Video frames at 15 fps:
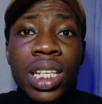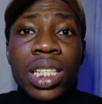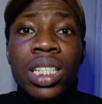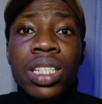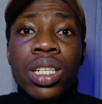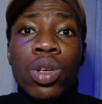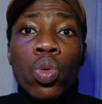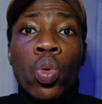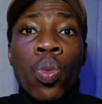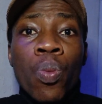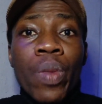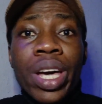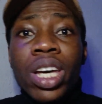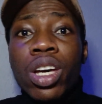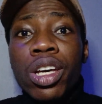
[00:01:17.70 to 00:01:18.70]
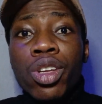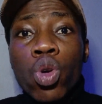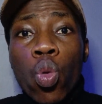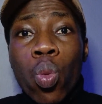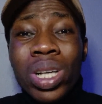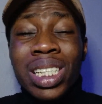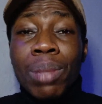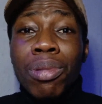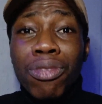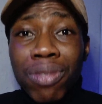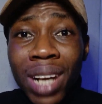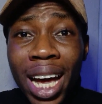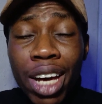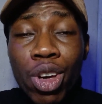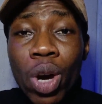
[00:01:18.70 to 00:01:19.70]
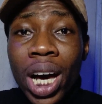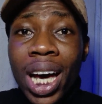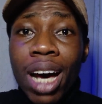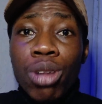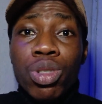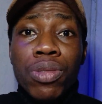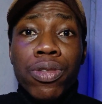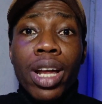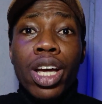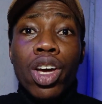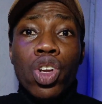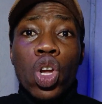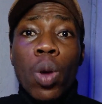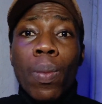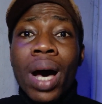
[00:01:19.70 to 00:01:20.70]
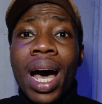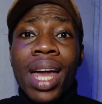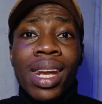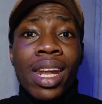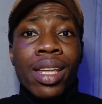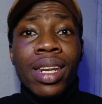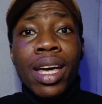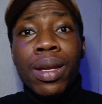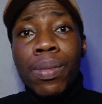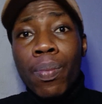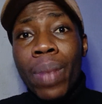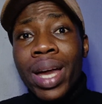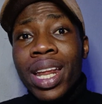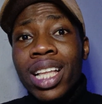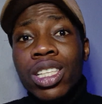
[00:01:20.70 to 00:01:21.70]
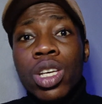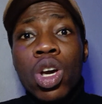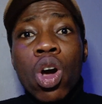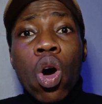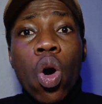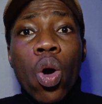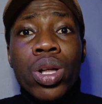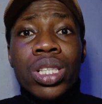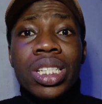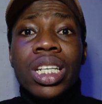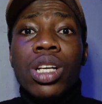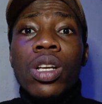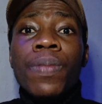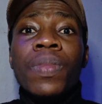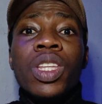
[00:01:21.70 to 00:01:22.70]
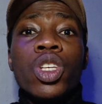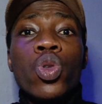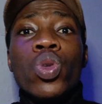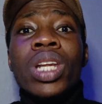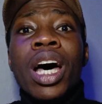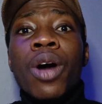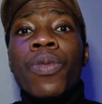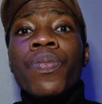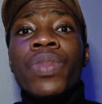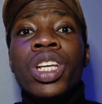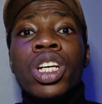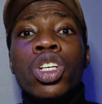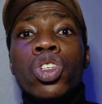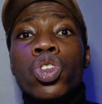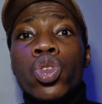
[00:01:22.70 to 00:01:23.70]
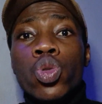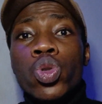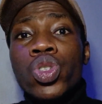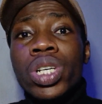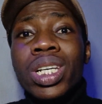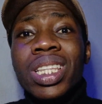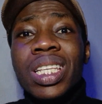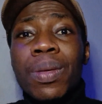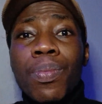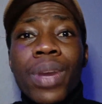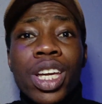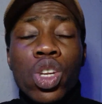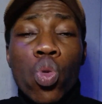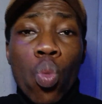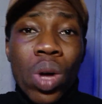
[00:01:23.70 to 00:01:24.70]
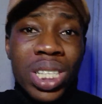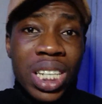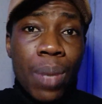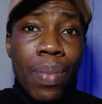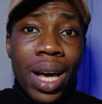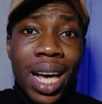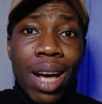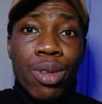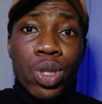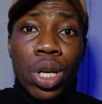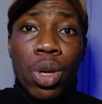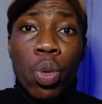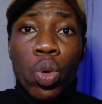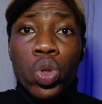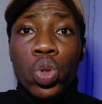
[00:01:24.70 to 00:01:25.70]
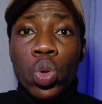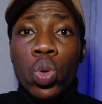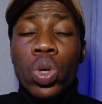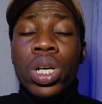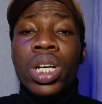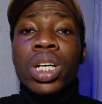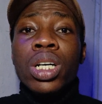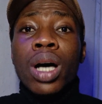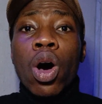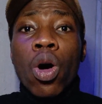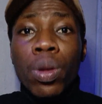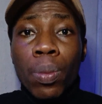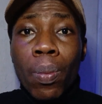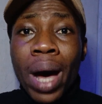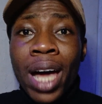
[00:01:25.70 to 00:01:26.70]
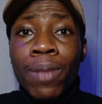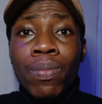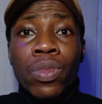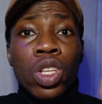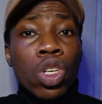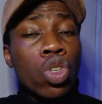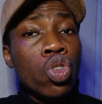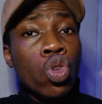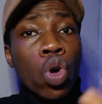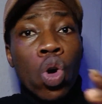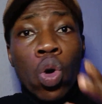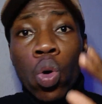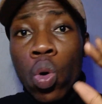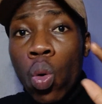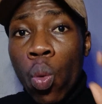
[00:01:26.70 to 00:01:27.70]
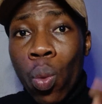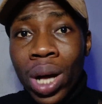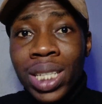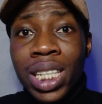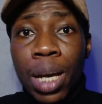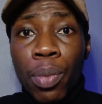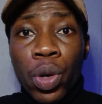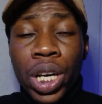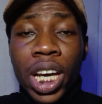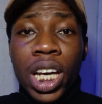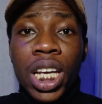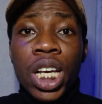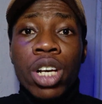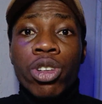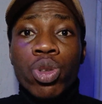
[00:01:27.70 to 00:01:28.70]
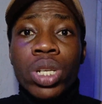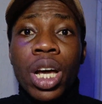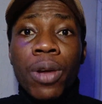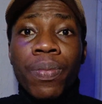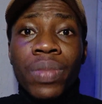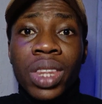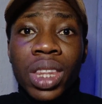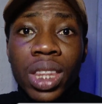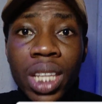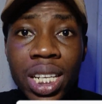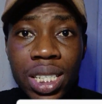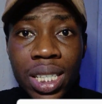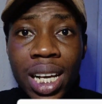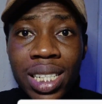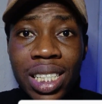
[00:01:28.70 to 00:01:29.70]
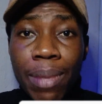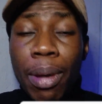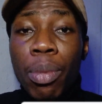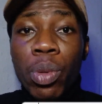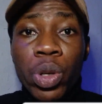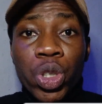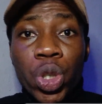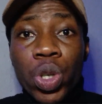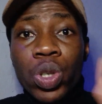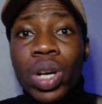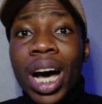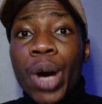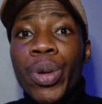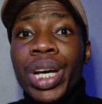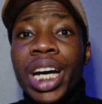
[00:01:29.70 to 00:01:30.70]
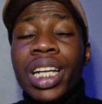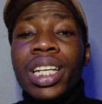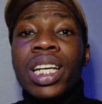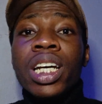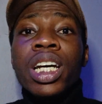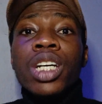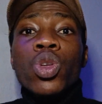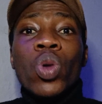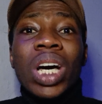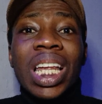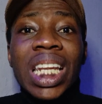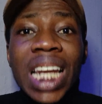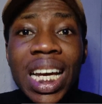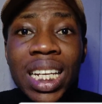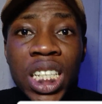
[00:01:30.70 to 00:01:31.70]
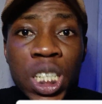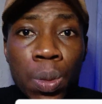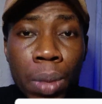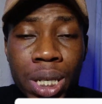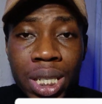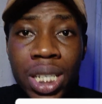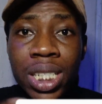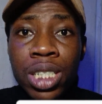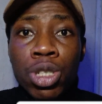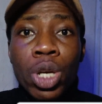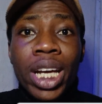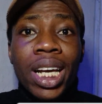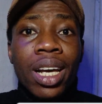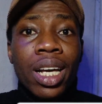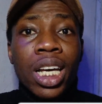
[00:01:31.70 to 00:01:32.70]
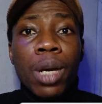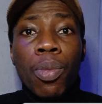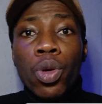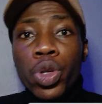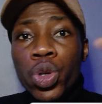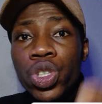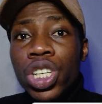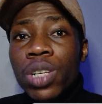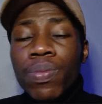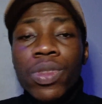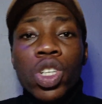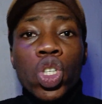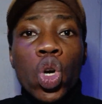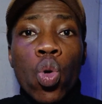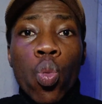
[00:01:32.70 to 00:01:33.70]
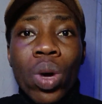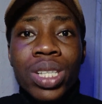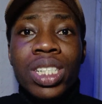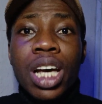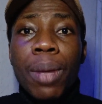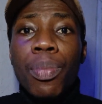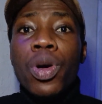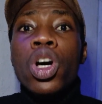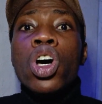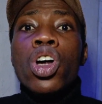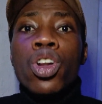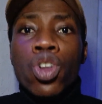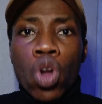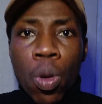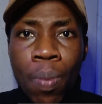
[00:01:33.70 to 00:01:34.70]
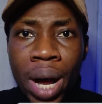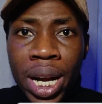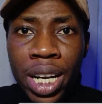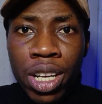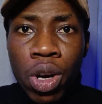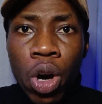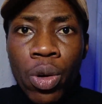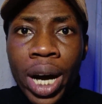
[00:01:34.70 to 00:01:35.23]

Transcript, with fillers: this will make you know WhatsApp flag your account, flag your number, and then ban it until you now use the main WhatsApp account and also unban your WhatsApp. Okay, so now this next step, I'm going to show you how you can you know clear this message so you can keep on using your WhatsApp normally.